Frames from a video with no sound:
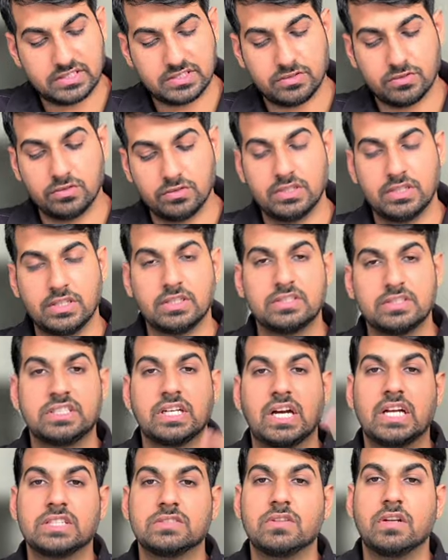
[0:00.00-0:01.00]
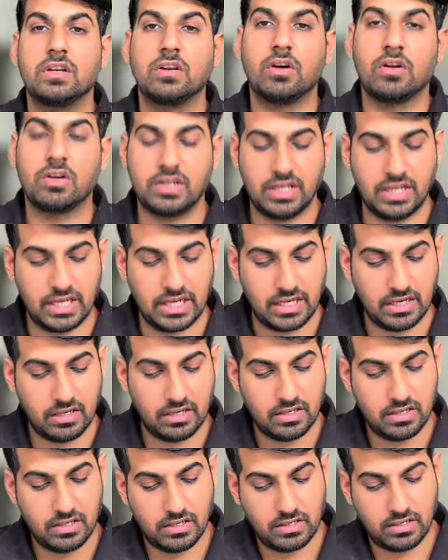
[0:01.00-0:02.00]
so the charge will not
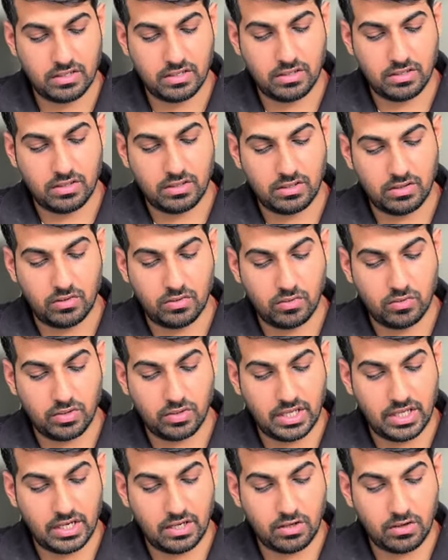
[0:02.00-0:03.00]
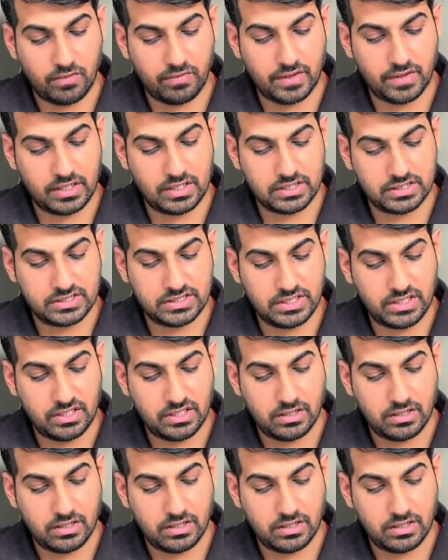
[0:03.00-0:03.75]
gain, no gain of energy,